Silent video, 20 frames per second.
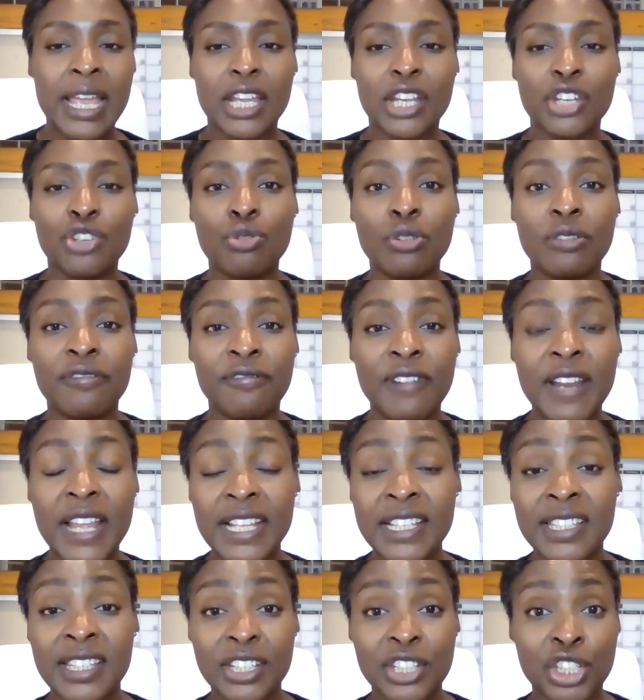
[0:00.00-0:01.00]
it
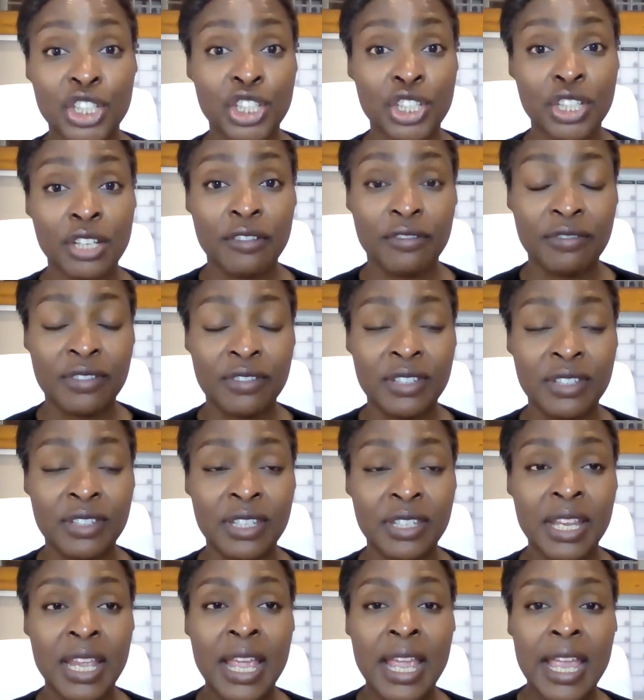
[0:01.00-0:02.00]
reflects a shift
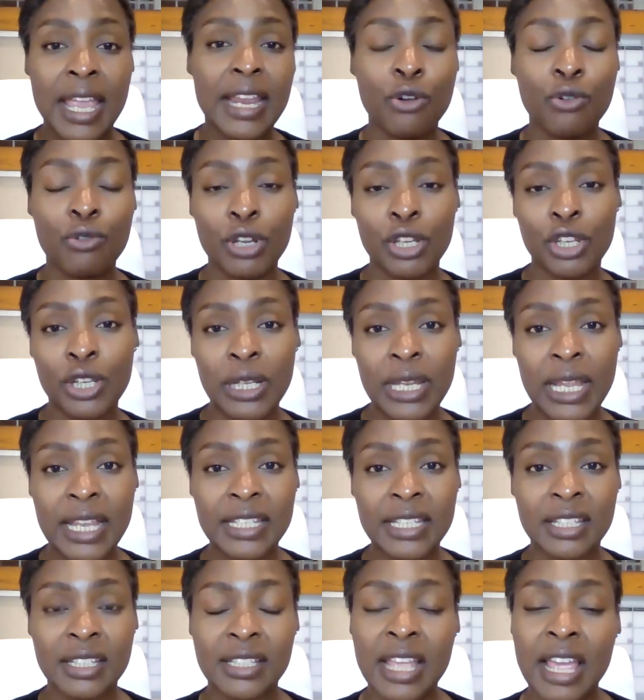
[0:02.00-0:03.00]
in how
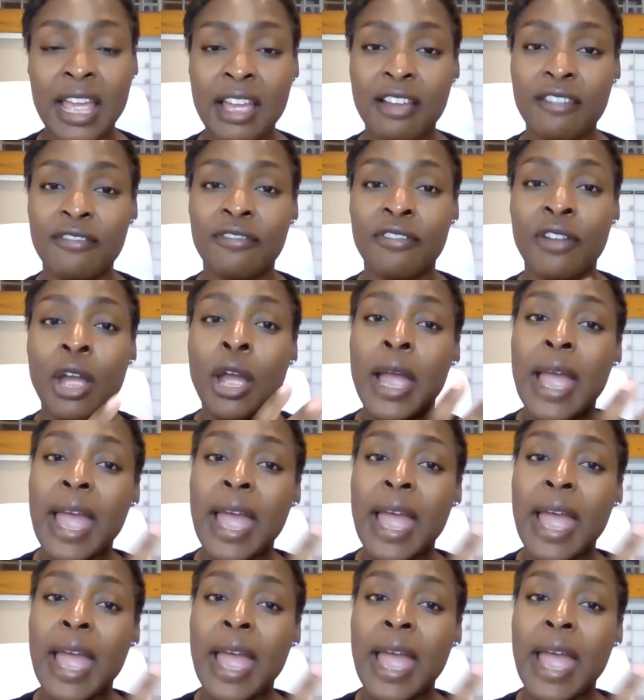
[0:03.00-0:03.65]
regulators have